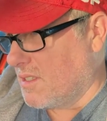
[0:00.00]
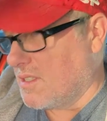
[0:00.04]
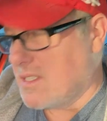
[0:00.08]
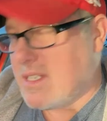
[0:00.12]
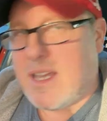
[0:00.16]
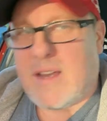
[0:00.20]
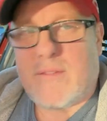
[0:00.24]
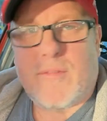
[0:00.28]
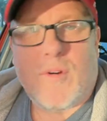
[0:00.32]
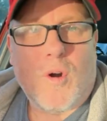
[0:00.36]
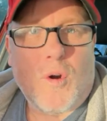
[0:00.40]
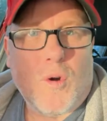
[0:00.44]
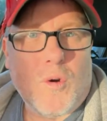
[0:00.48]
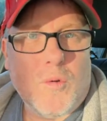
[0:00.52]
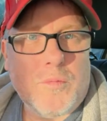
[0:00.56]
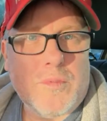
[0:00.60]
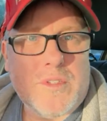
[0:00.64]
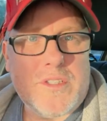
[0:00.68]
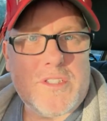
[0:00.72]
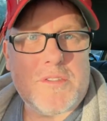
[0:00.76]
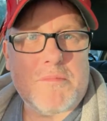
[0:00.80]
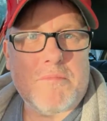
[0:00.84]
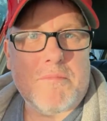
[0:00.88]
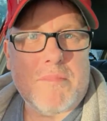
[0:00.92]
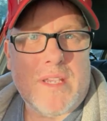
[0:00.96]
to have
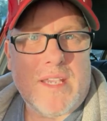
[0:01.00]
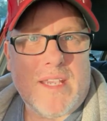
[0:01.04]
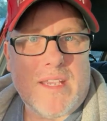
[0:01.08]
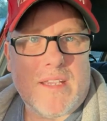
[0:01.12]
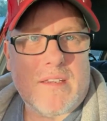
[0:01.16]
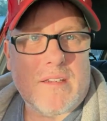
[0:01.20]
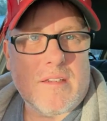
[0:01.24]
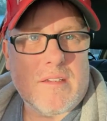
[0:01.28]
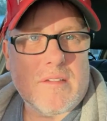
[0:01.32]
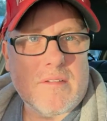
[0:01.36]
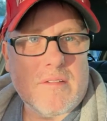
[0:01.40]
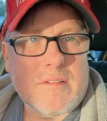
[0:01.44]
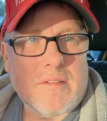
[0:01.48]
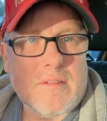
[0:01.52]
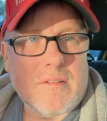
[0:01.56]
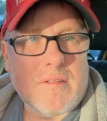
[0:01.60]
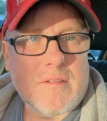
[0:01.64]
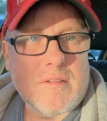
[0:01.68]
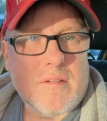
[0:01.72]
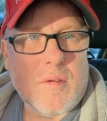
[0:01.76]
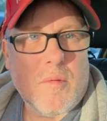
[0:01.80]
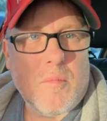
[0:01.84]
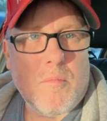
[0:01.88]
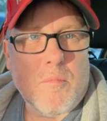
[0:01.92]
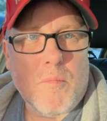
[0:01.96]
homeless men
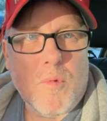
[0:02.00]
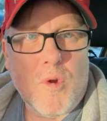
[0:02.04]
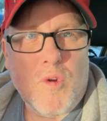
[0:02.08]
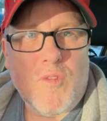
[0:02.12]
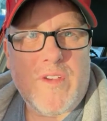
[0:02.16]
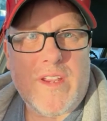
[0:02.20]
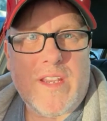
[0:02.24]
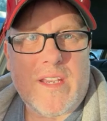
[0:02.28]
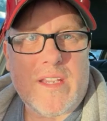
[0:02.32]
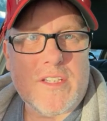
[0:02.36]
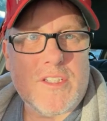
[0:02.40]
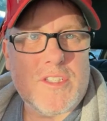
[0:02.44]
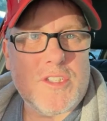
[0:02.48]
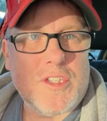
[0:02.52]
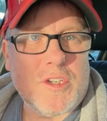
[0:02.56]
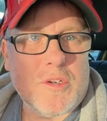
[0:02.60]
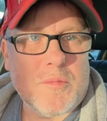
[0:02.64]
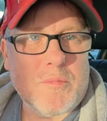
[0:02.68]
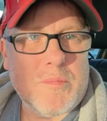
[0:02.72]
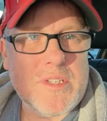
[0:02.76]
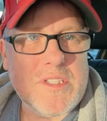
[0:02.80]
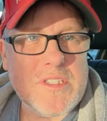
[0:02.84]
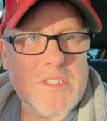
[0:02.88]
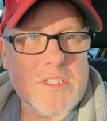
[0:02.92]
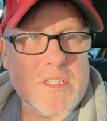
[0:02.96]
moving into
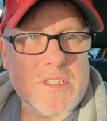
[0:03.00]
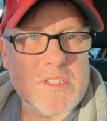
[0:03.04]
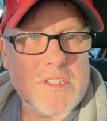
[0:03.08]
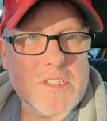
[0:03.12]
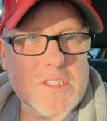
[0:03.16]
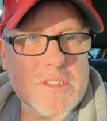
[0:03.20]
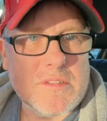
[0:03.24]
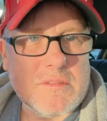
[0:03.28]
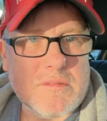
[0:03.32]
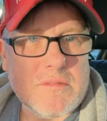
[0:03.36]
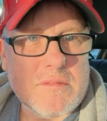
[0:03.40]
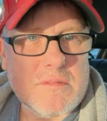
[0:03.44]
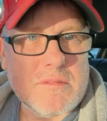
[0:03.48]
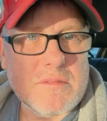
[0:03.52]
your business.